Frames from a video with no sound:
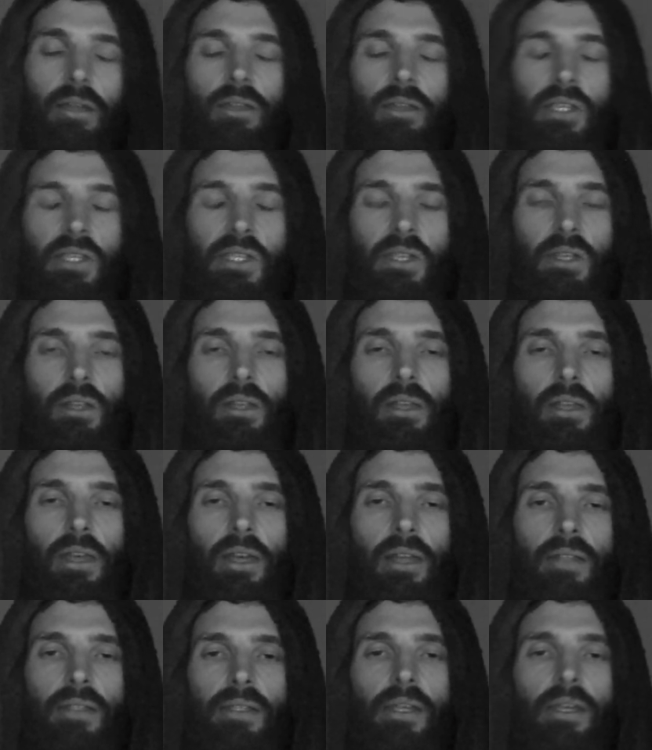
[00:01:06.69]
and you certainly
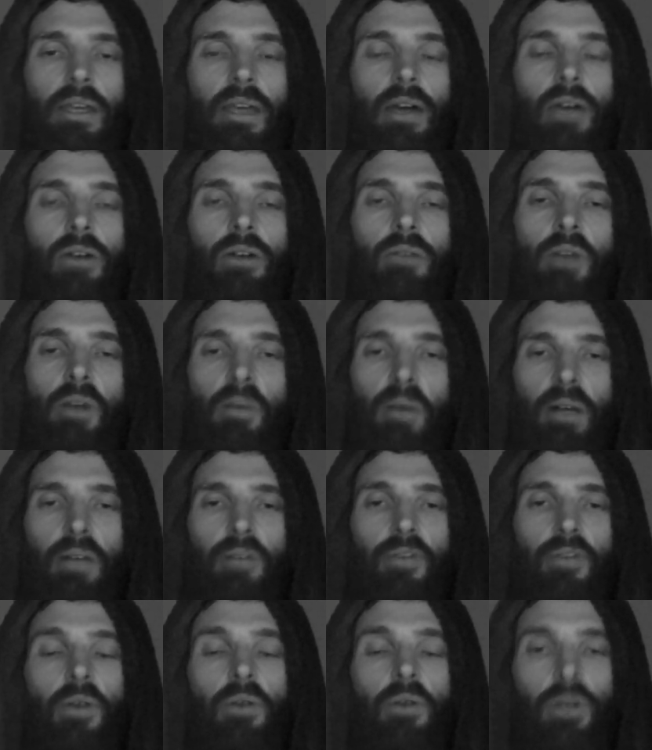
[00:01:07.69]
can't take out a mobile
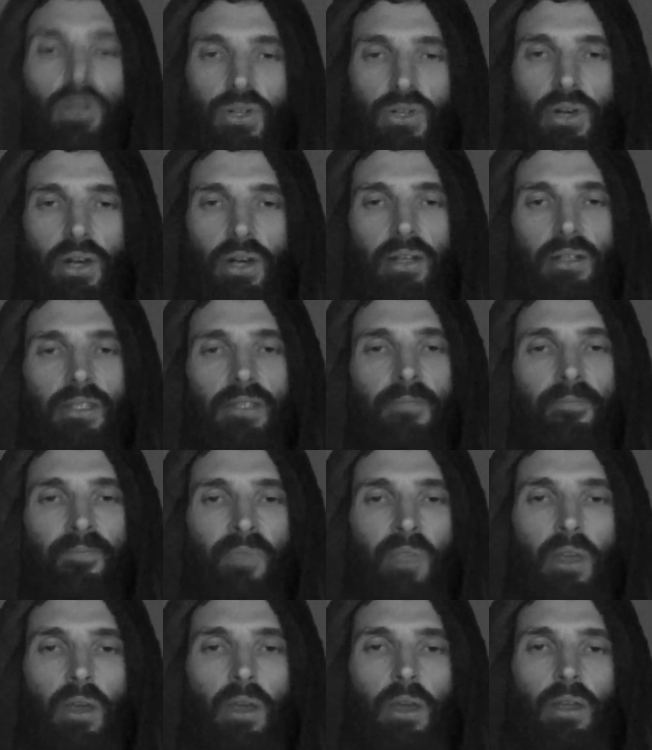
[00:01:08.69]
phone contract.
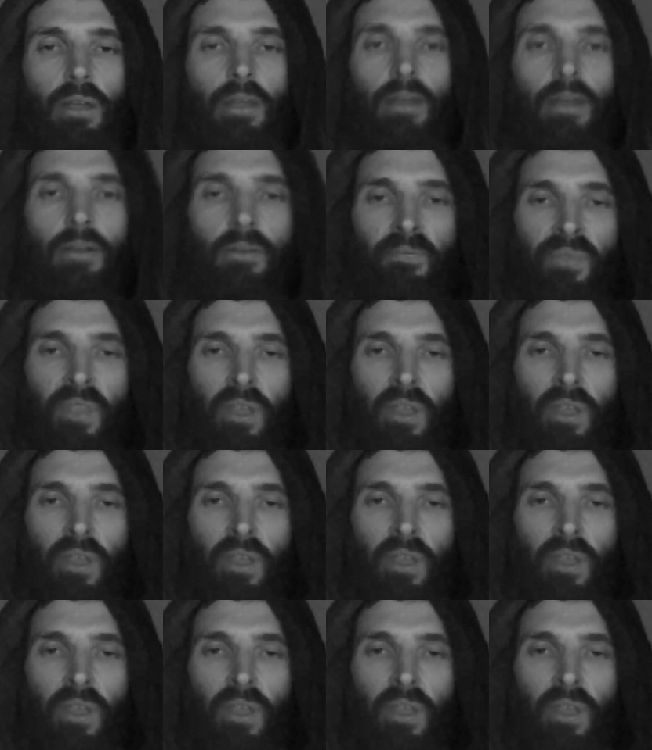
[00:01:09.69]
Now,